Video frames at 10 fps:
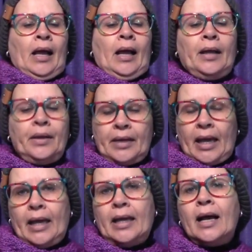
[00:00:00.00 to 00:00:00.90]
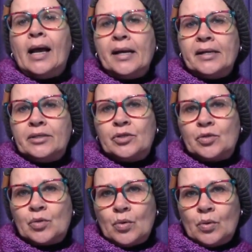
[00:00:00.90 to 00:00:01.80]
Okay, I
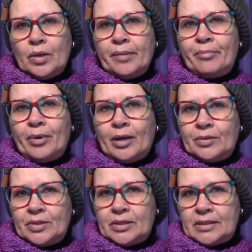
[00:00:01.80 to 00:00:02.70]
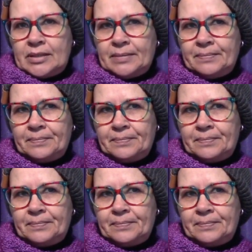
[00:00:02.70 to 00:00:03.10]
saw a post.